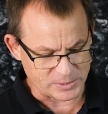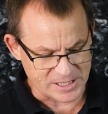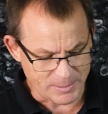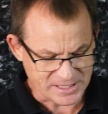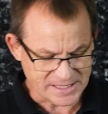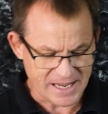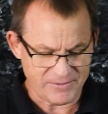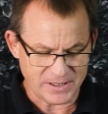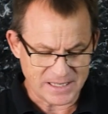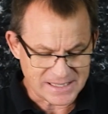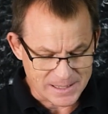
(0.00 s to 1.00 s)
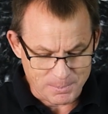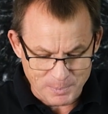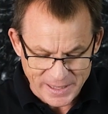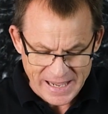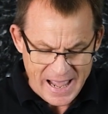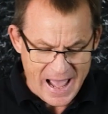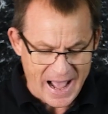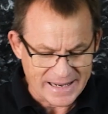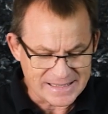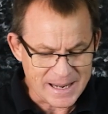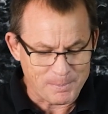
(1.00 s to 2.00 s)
Number 7, this is the big idea.